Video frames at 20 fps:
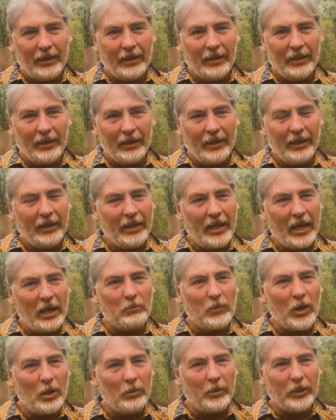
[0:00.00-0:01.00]
And in that
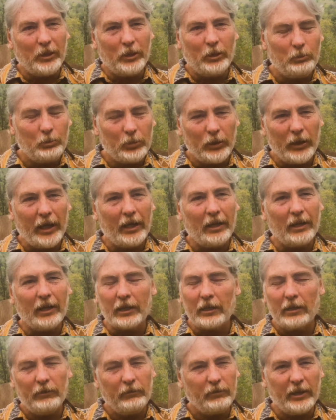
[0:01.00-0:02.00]
moment, you pray
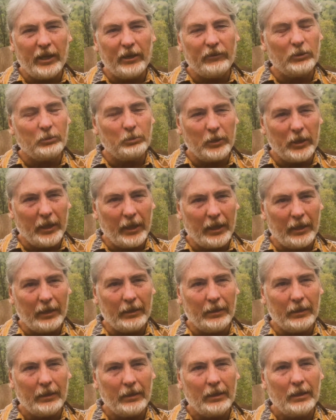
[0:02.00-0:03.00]
like you've never prayed.
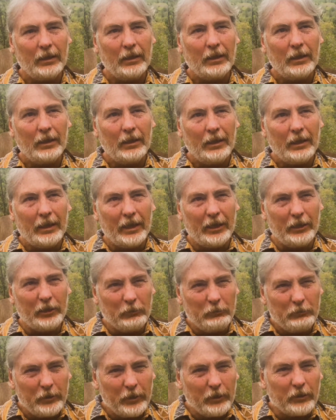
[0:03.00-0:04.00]
And you
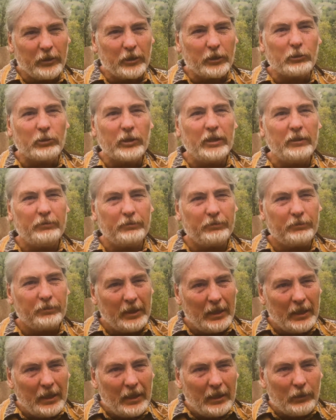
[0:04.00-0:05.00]
feel the grief
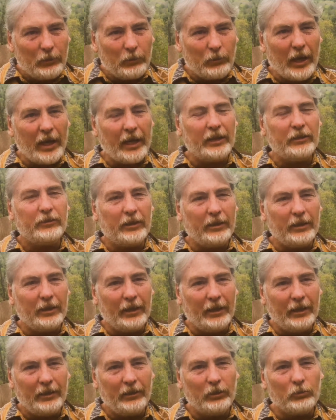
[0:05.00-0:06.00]
rising,
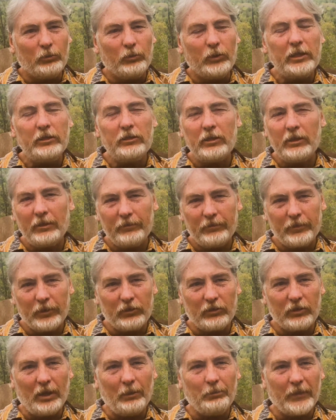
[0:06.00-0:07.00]
and you're reaching for
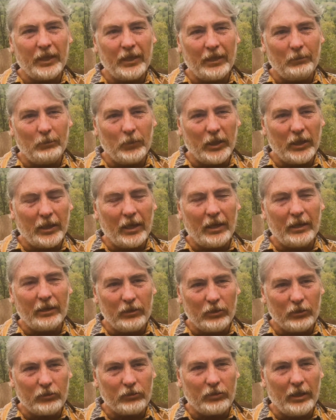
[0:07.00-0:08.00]
something beyond
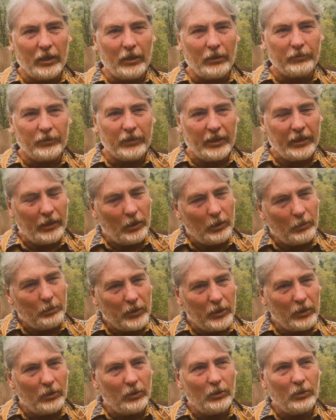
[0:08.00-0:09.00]
yourself to help
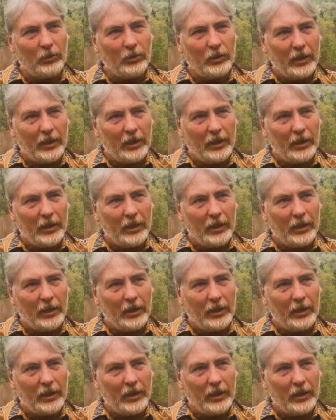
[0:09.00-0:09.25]
you